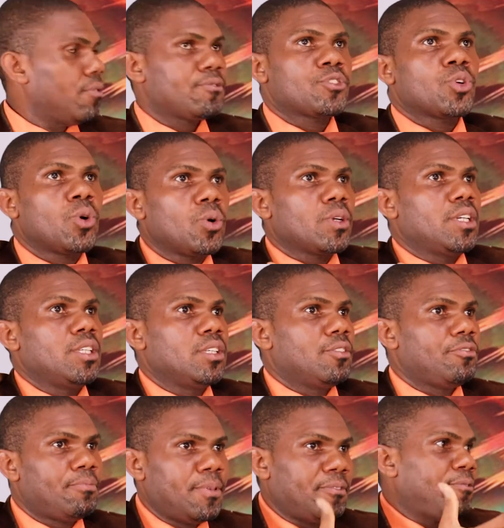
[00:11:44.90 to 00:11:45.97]
of talking,
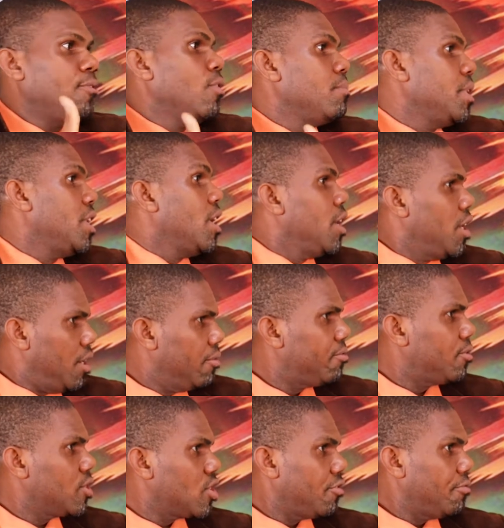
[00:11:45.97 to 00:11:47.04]
of performing in
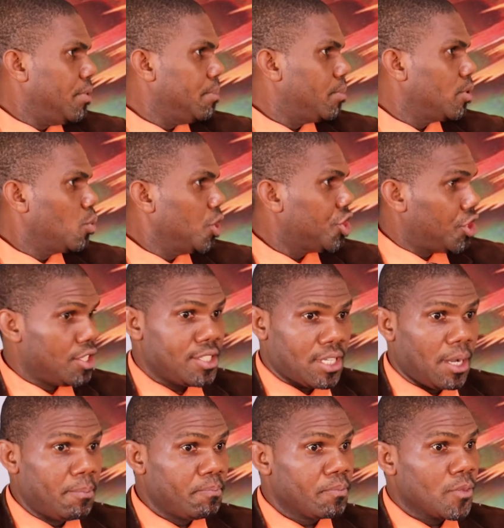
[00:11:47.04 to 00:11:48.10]
front of people, which is
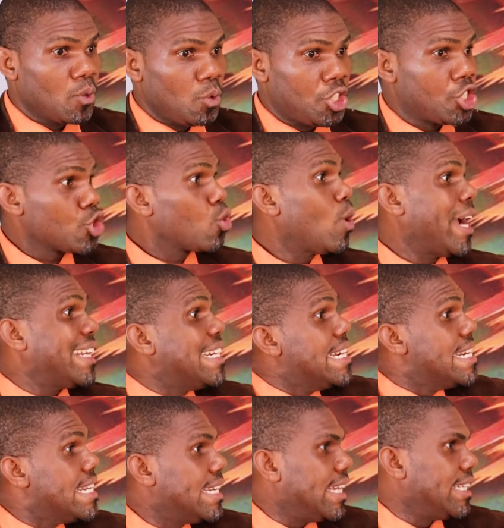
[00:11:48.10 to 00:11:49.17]
quite
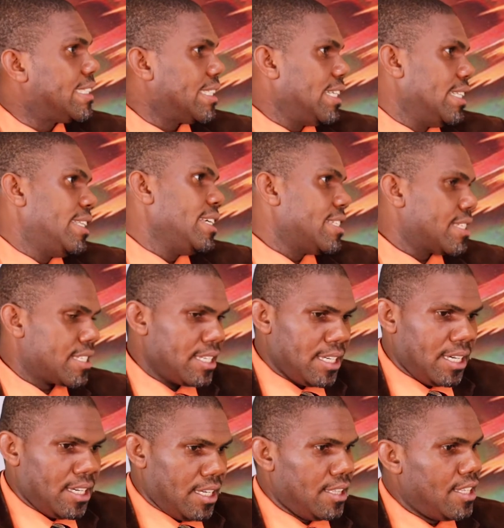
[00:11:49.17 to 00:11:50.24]
needed in this
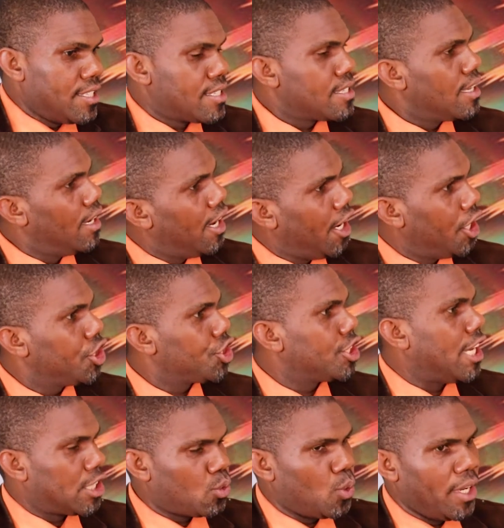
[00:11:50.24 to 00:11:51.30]
age
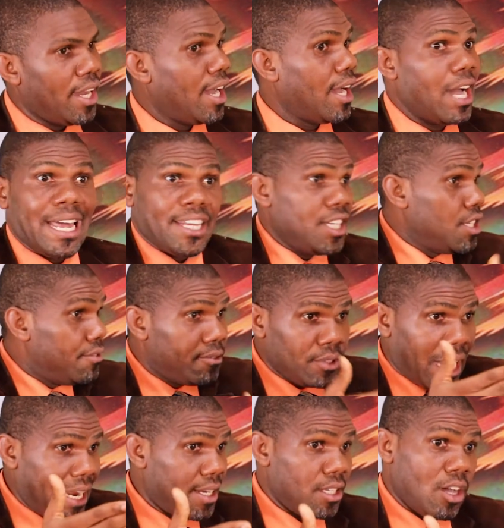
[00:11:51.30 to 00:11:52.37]
that we have,
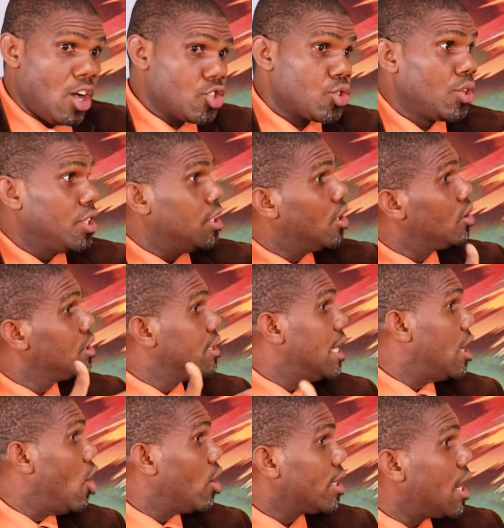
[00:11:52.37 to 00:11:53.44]
and also in
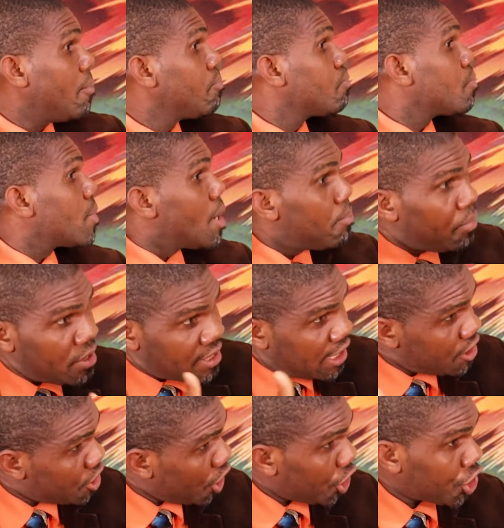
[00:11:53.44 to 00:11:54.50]
their other
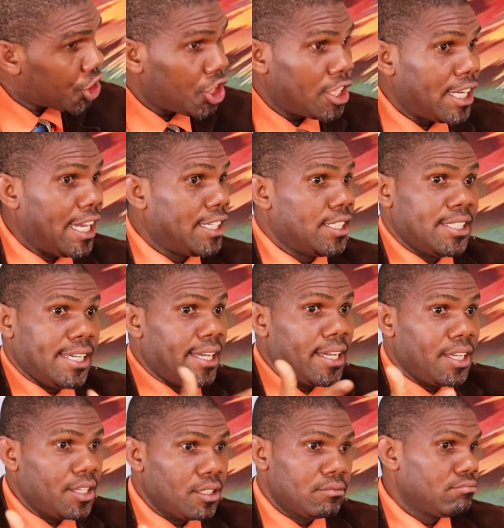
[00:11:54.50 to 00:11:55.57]
presentation and in
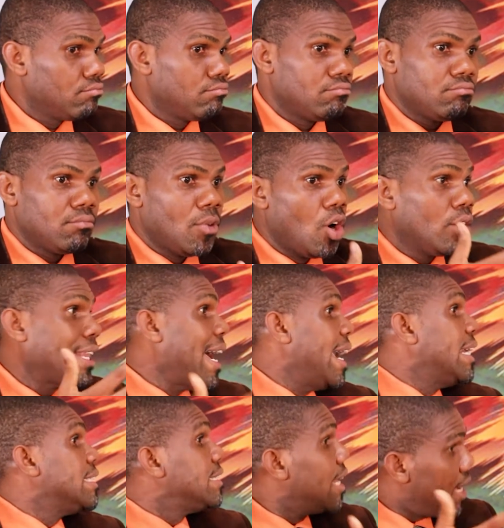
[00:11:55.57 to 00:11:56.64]
their other
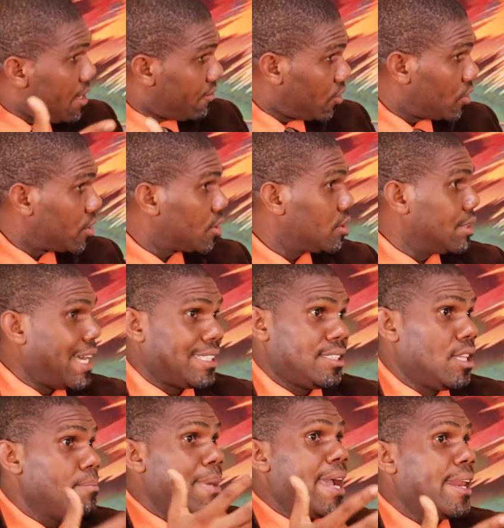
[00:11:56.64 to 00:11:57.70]
endeavors
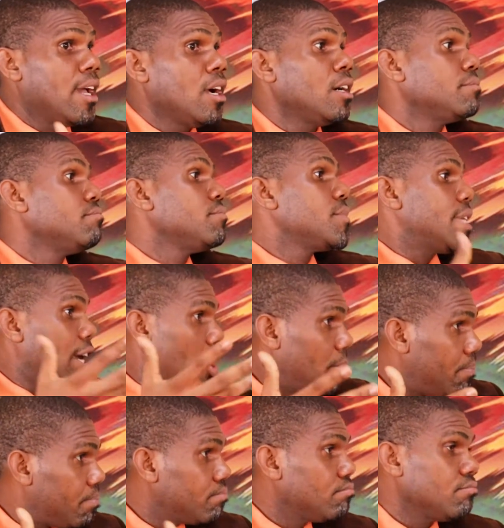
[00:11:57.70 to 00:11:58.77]
that they might take
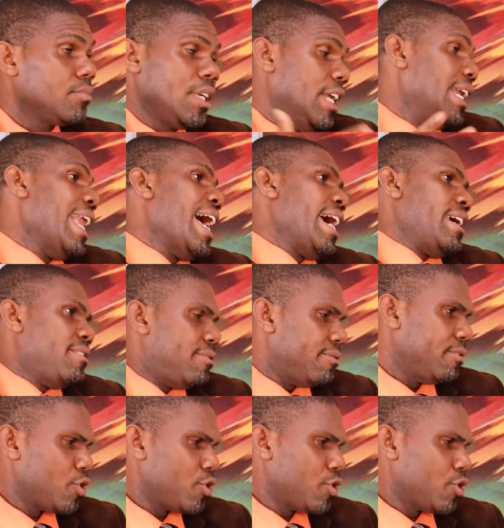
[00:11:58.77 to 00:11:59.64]
up in life.